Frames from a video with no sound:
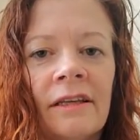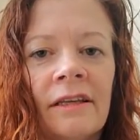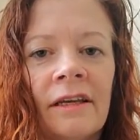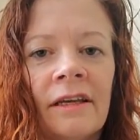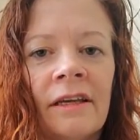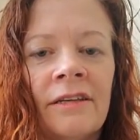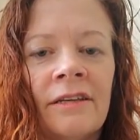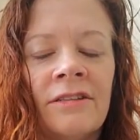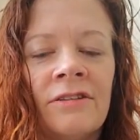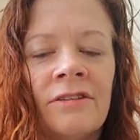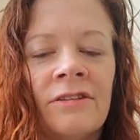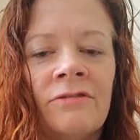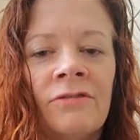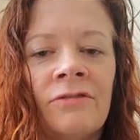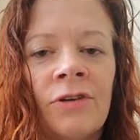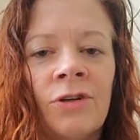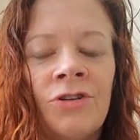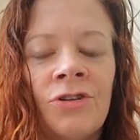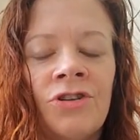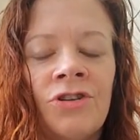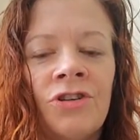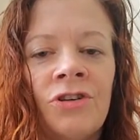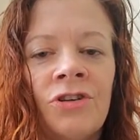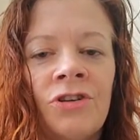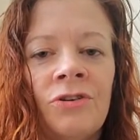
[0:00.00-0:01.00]
as a
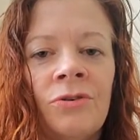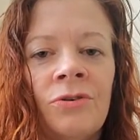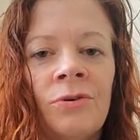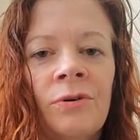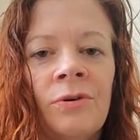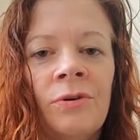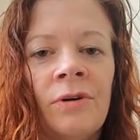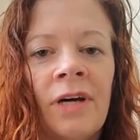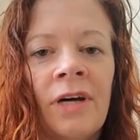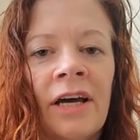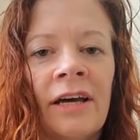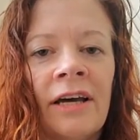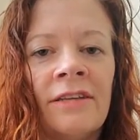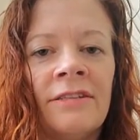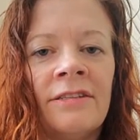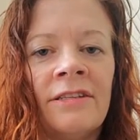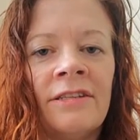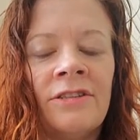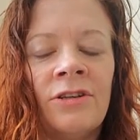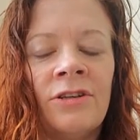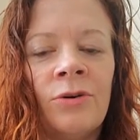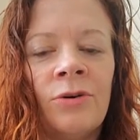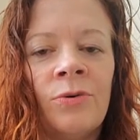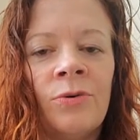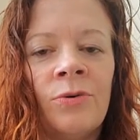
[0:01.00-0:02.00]
virtue has
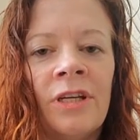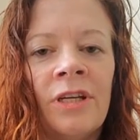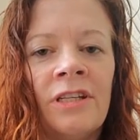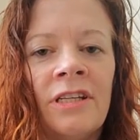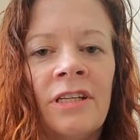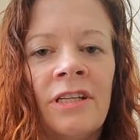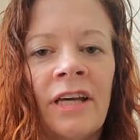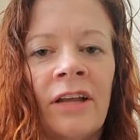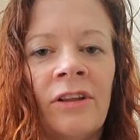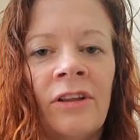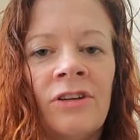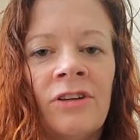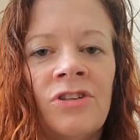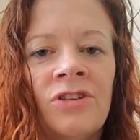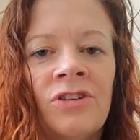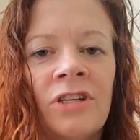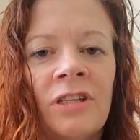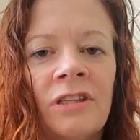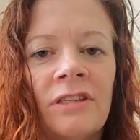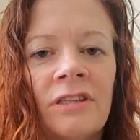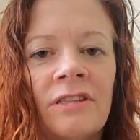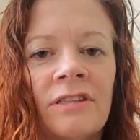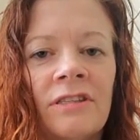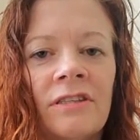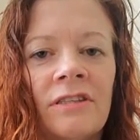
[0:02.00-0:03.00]
its own
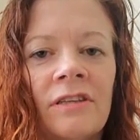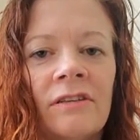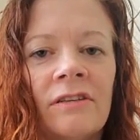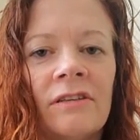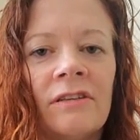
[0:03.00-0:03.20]
intelligence.